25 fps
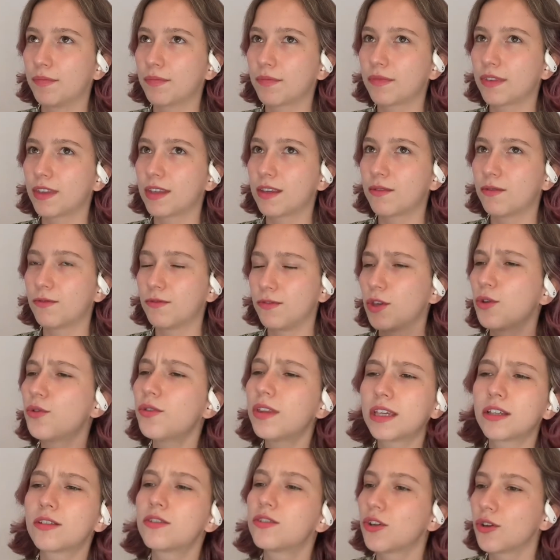
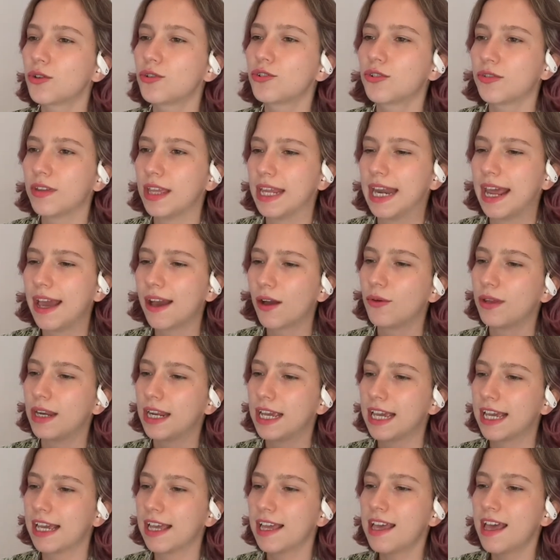fueling social
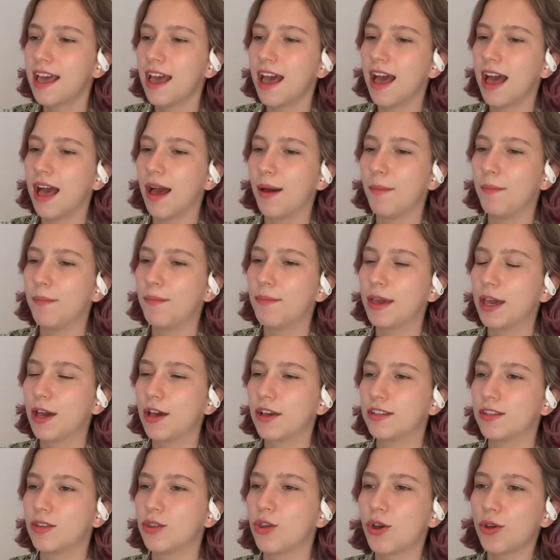inequity,
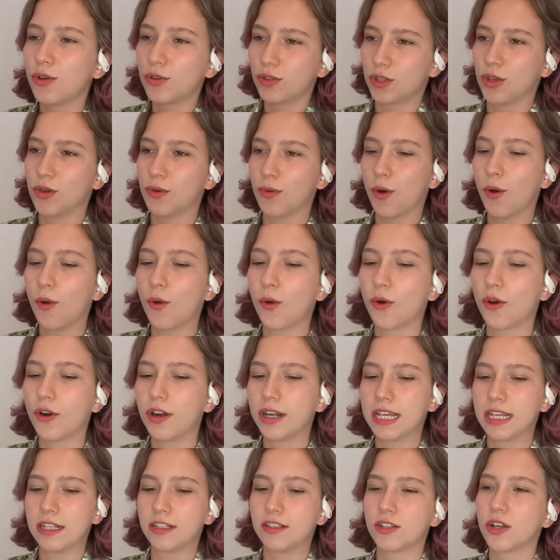because those who are
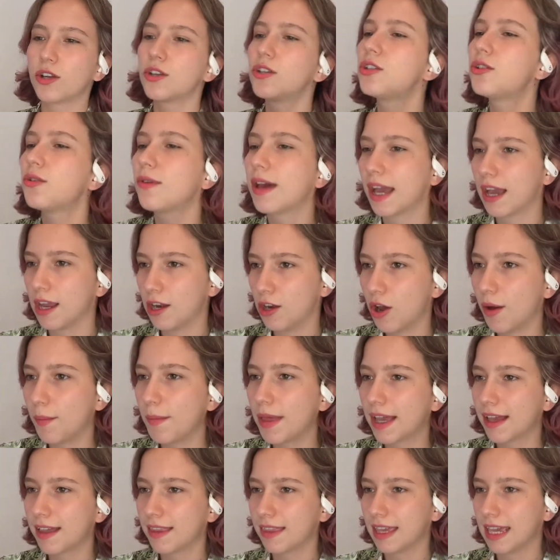already
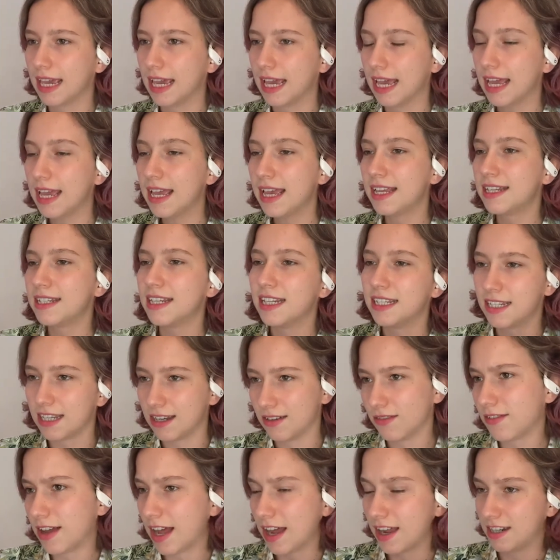socioeconomically
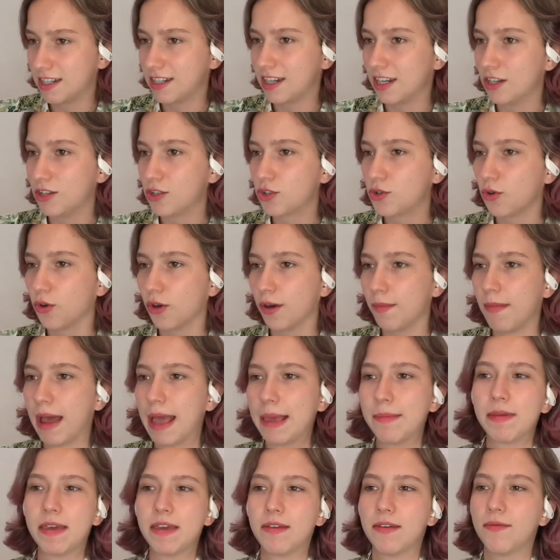disadvantaged or
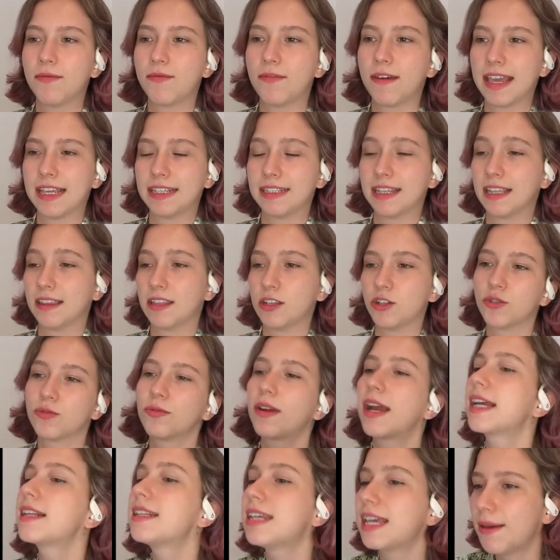might be facing the
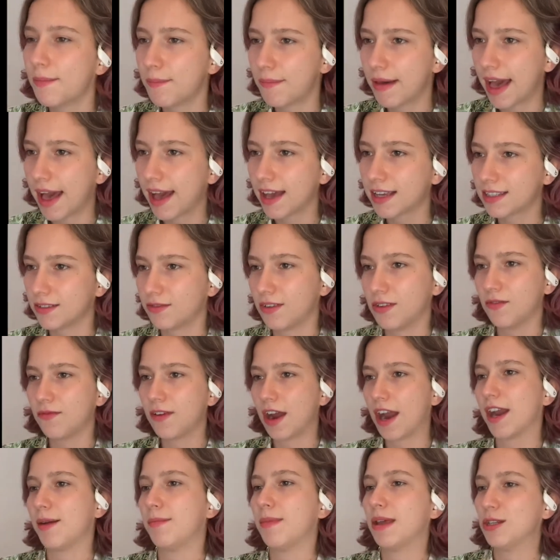direct impacts of
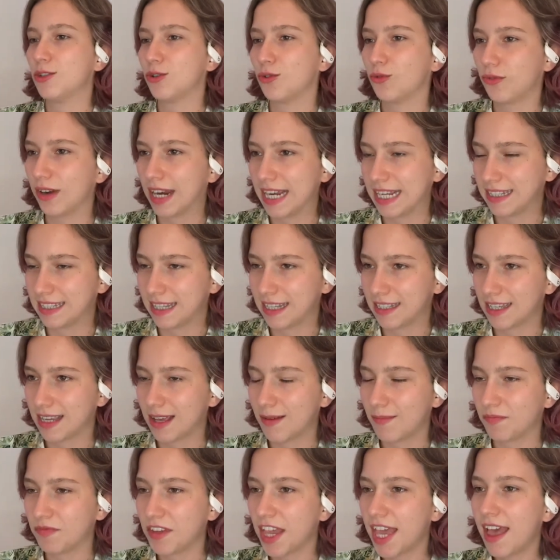environmental
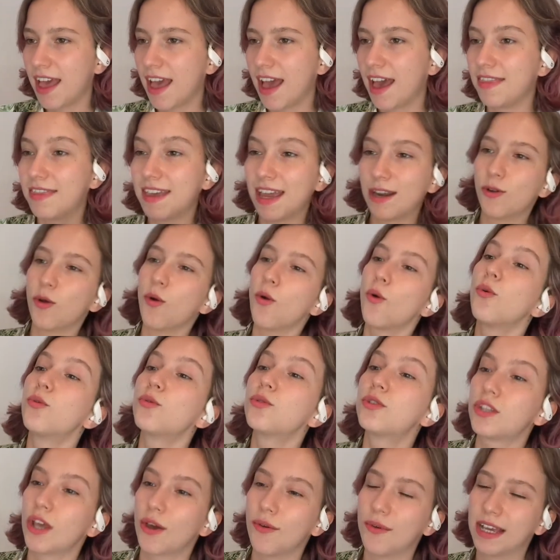racism are then
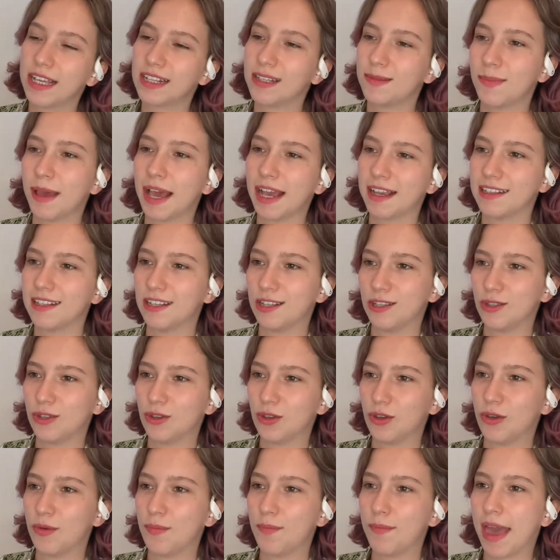also expected
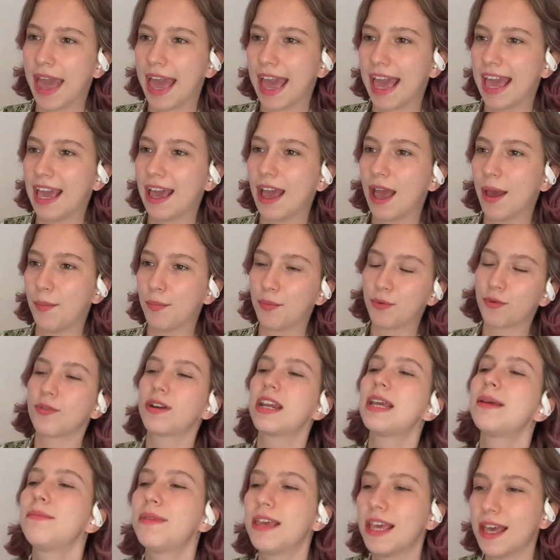to pay a
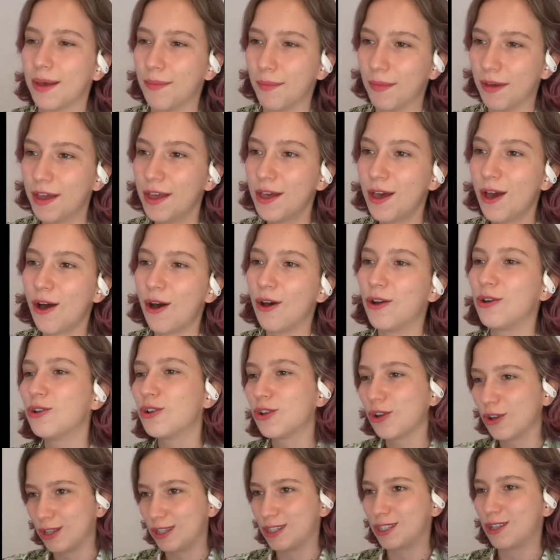premium on
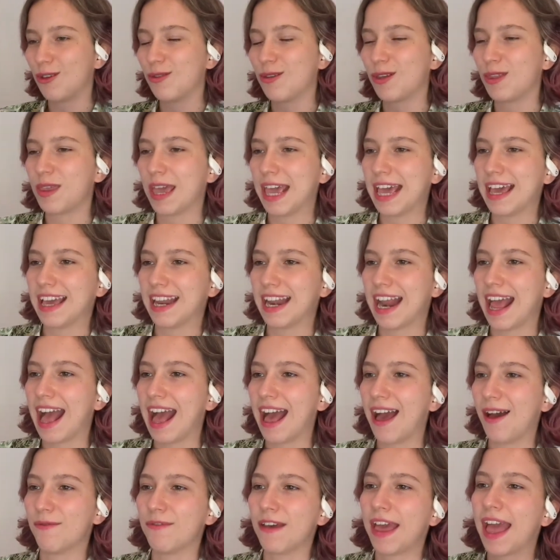goods so that they can
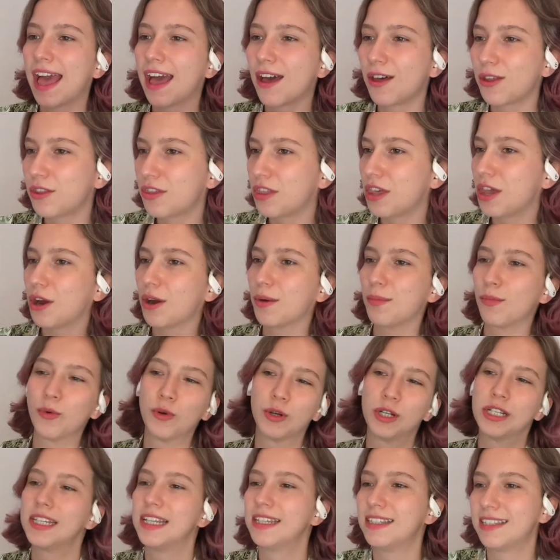have healthier,
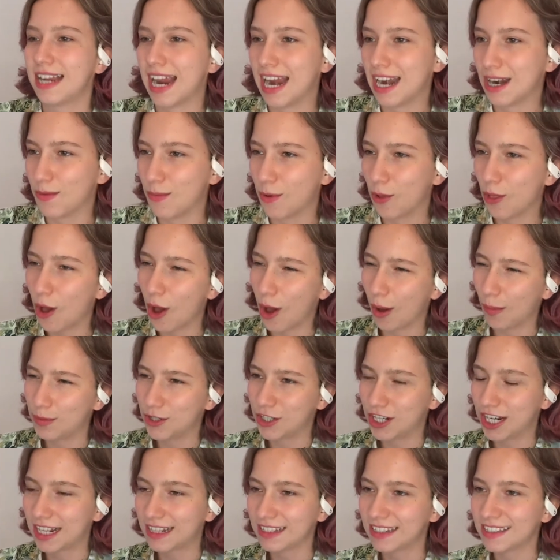more sustainable
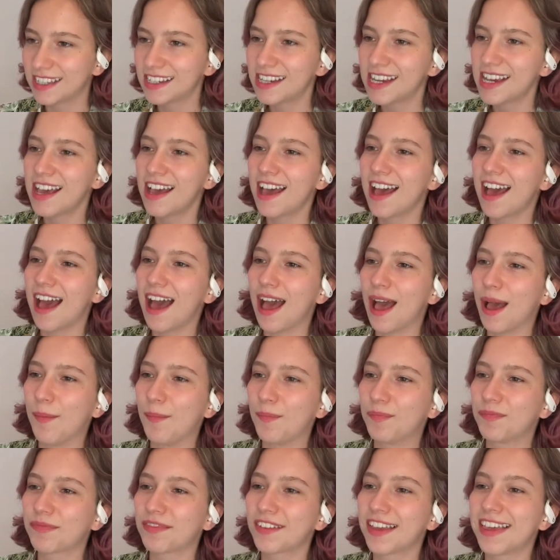options.
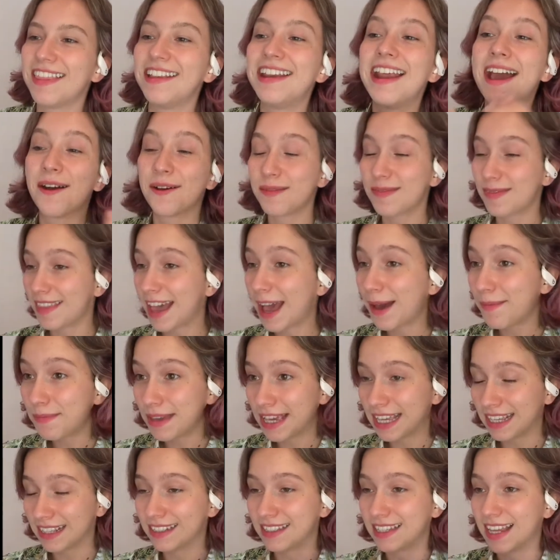Now, that
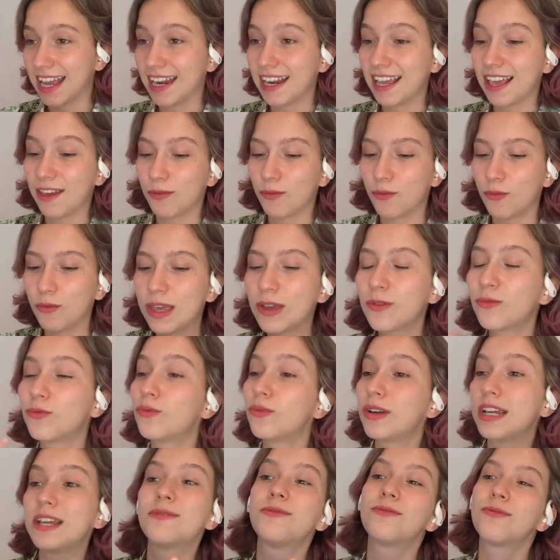being said, if we
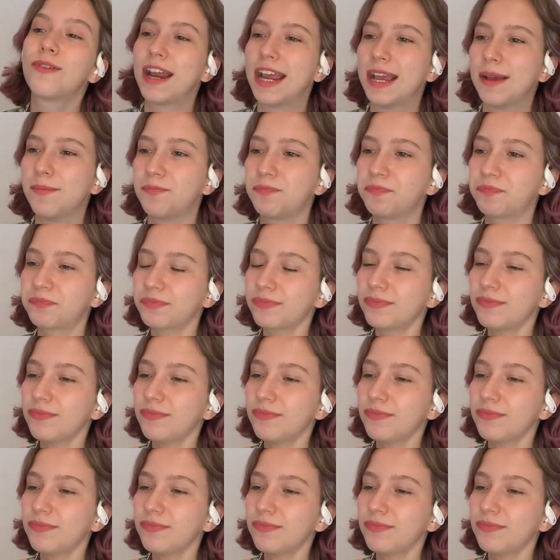reframe